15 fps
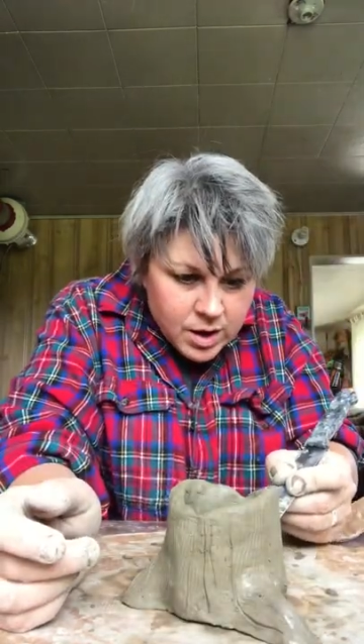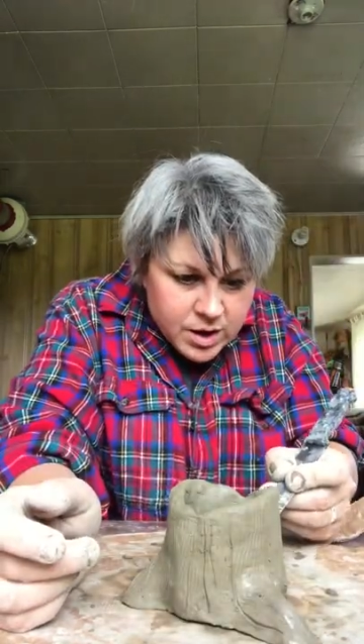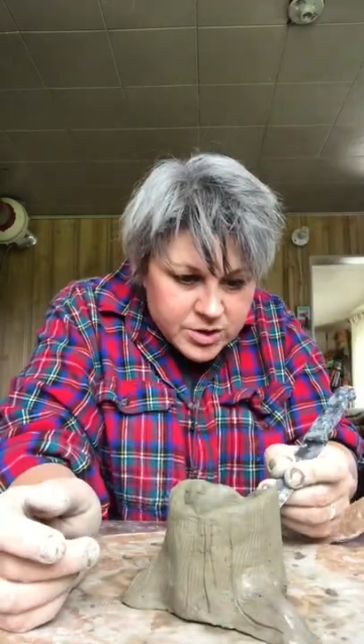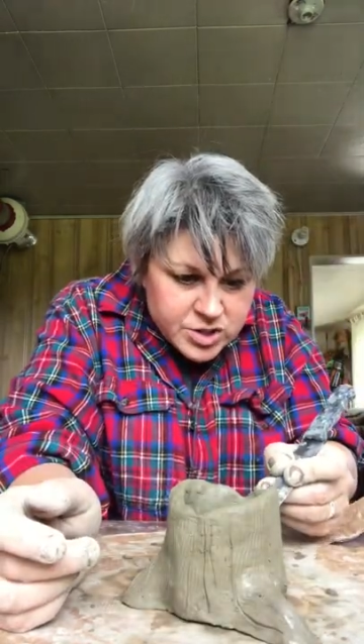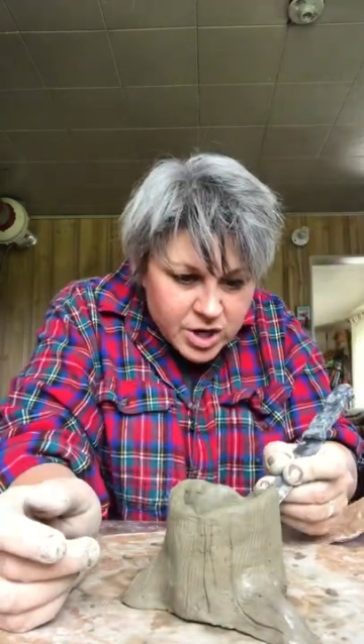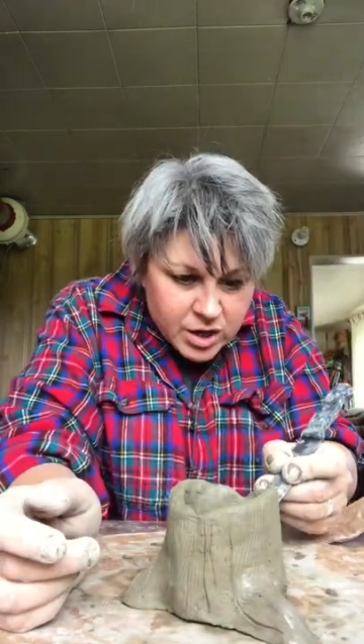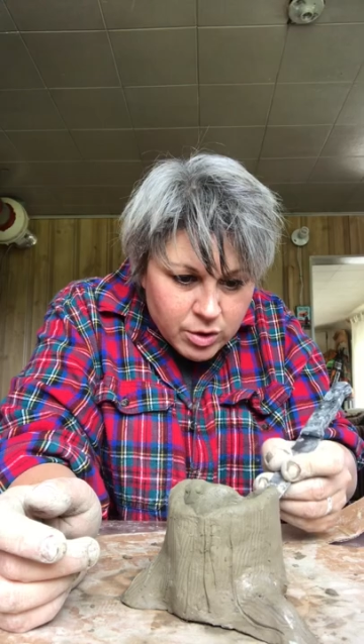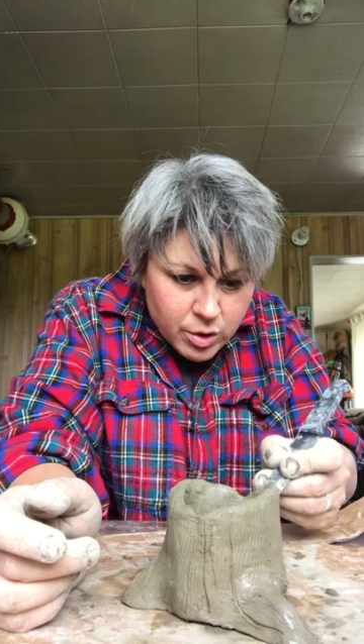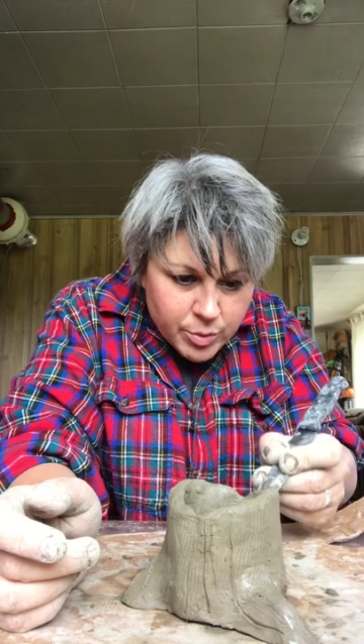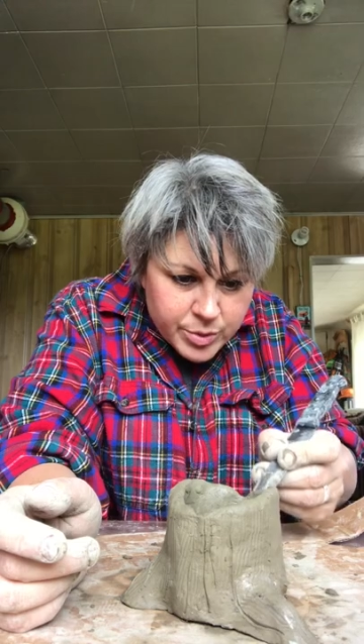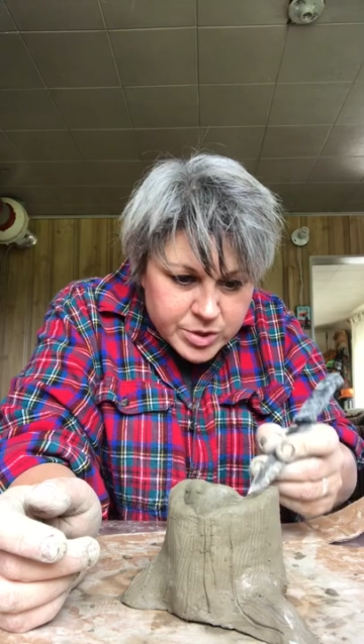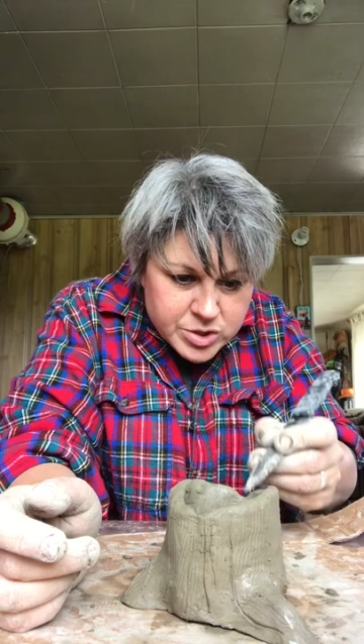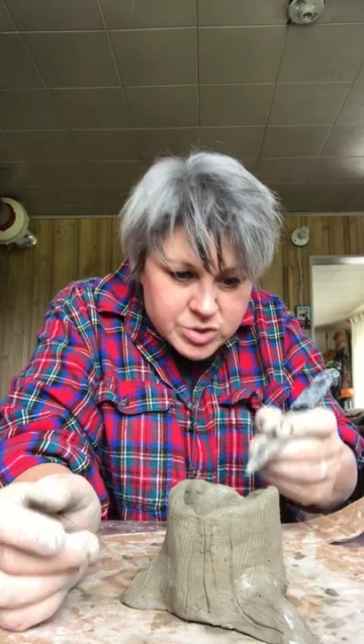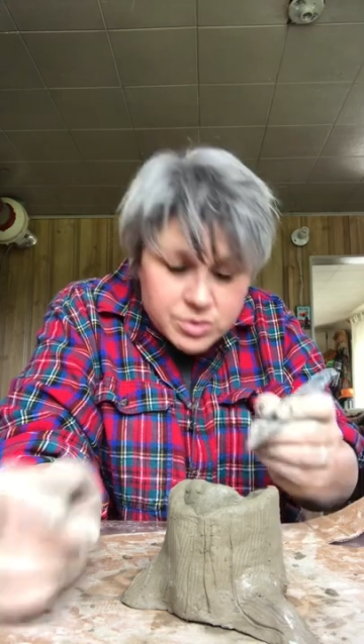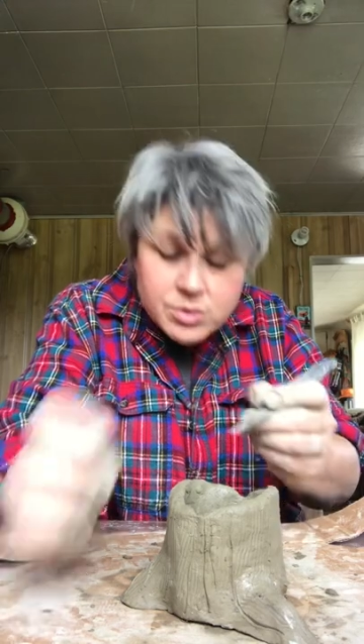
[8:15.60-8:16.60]
Jen
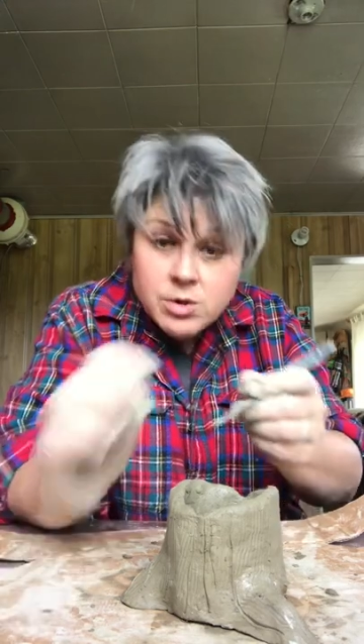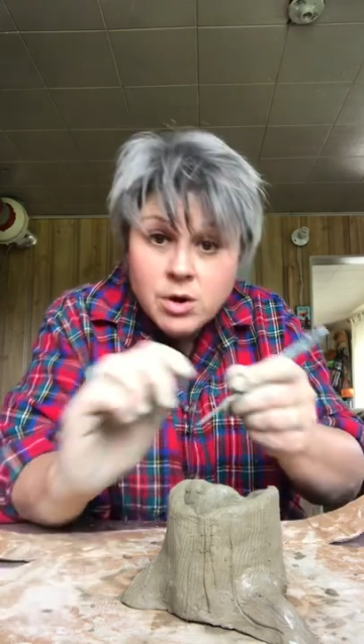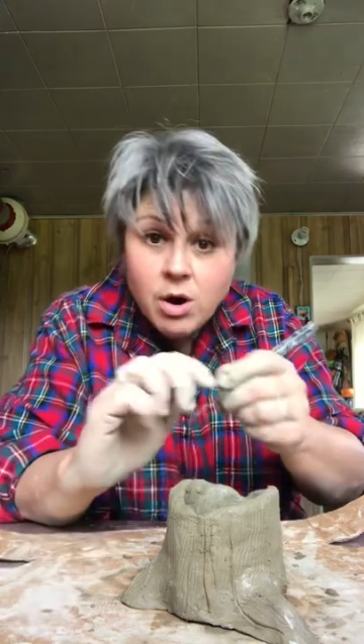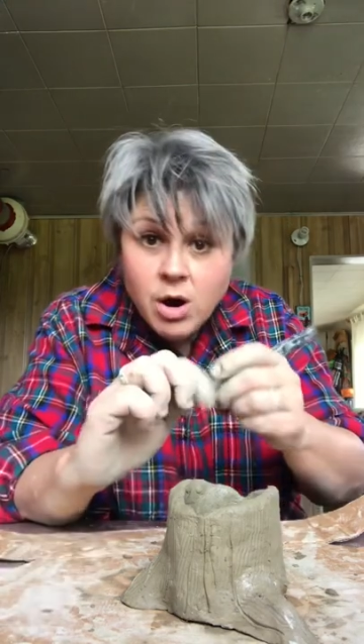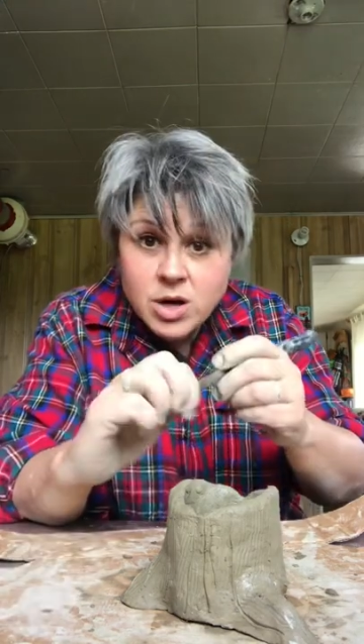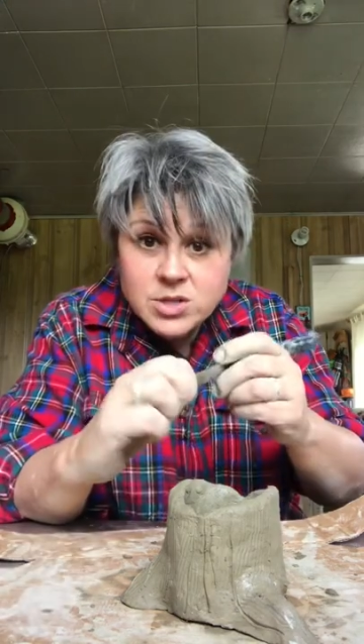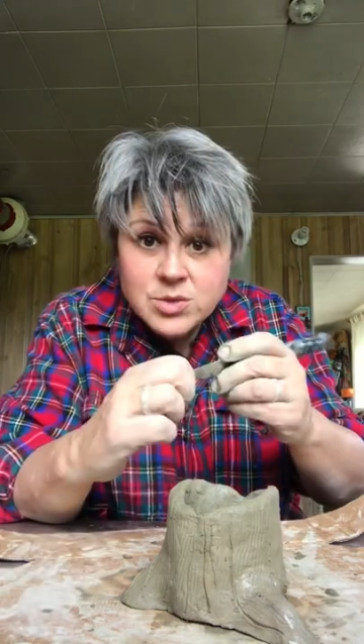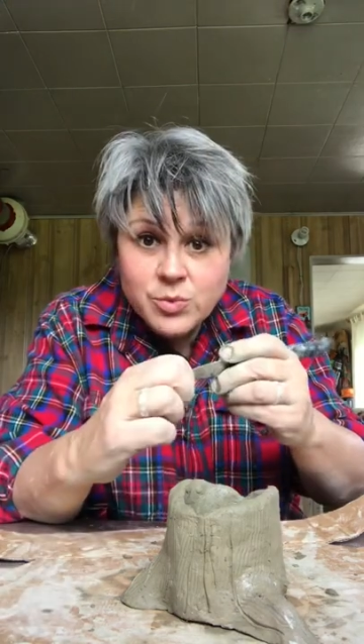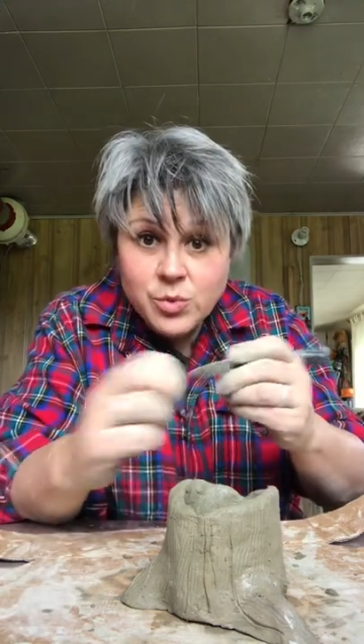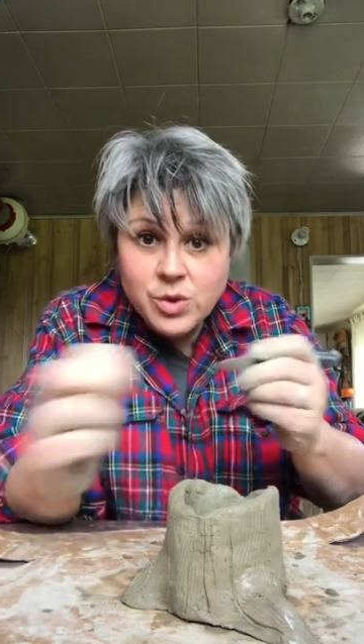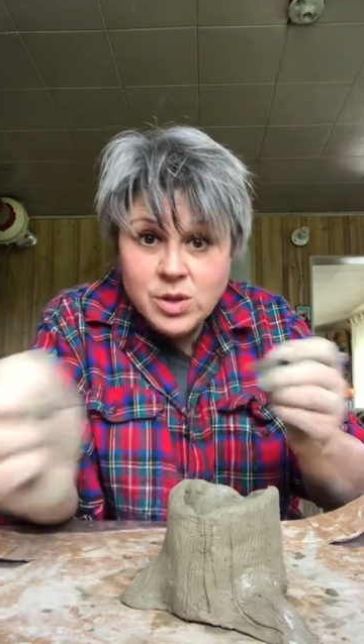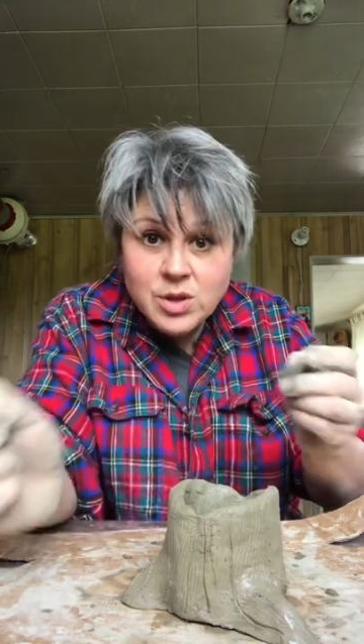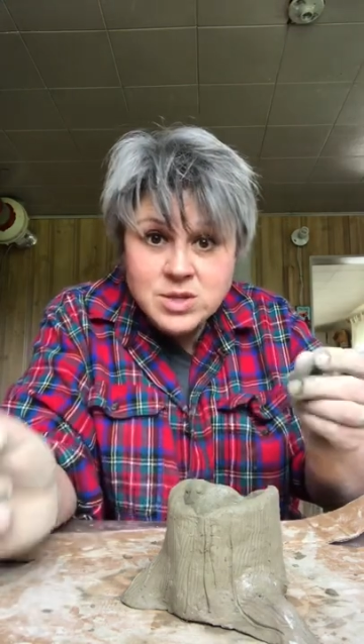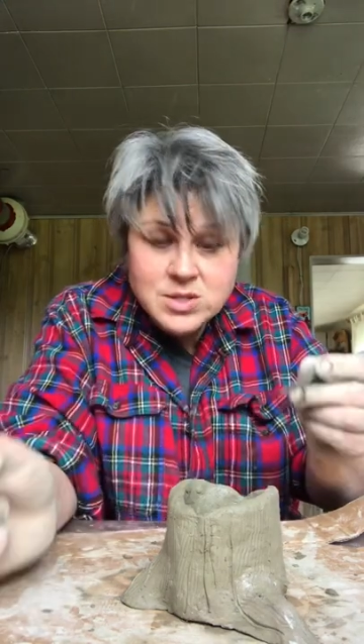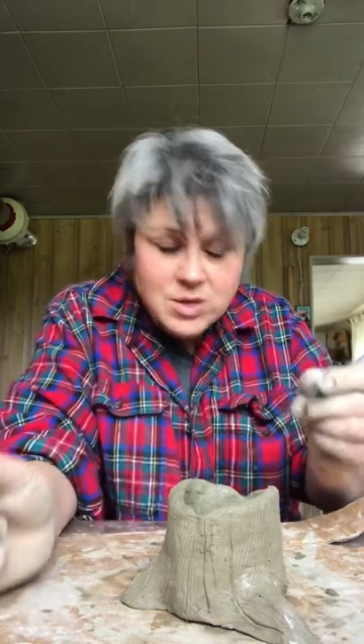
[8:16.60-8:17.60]
Globish, awesome
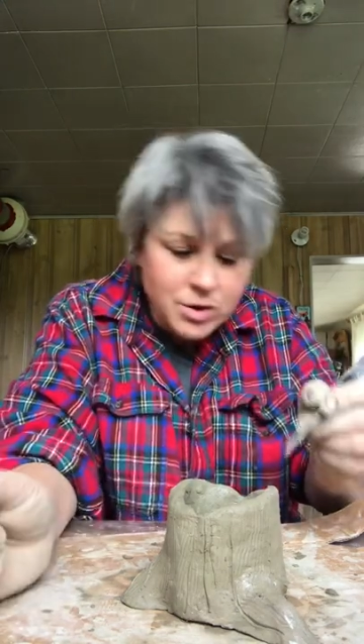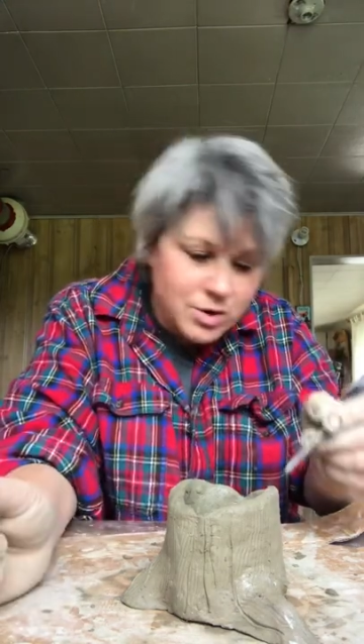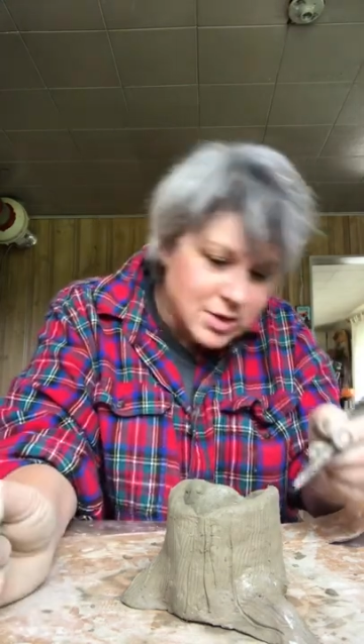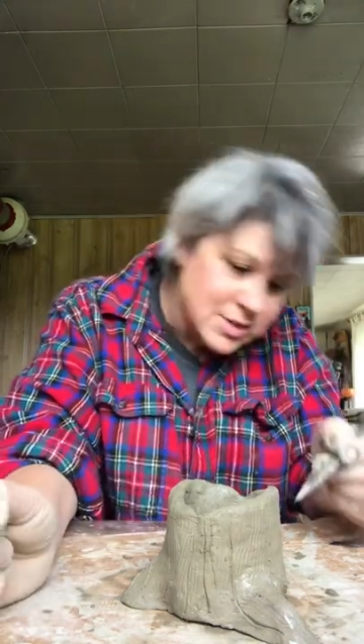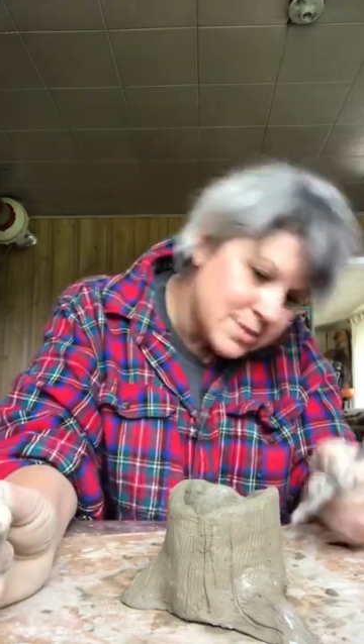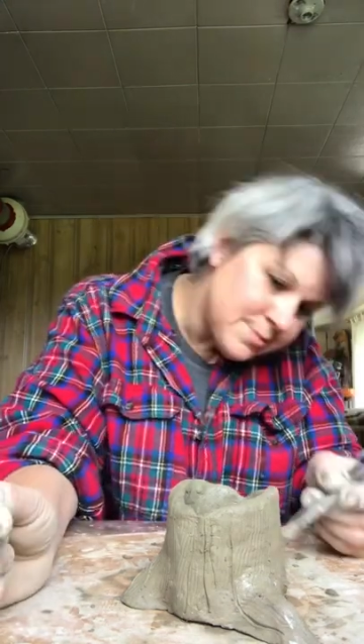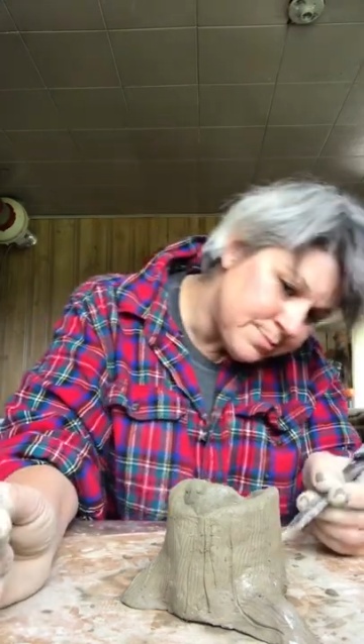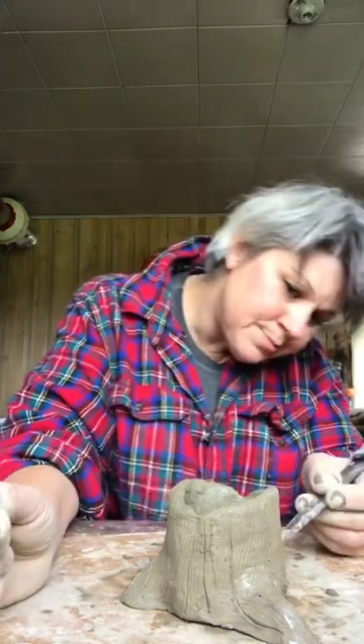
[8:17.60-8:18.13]
realist artist.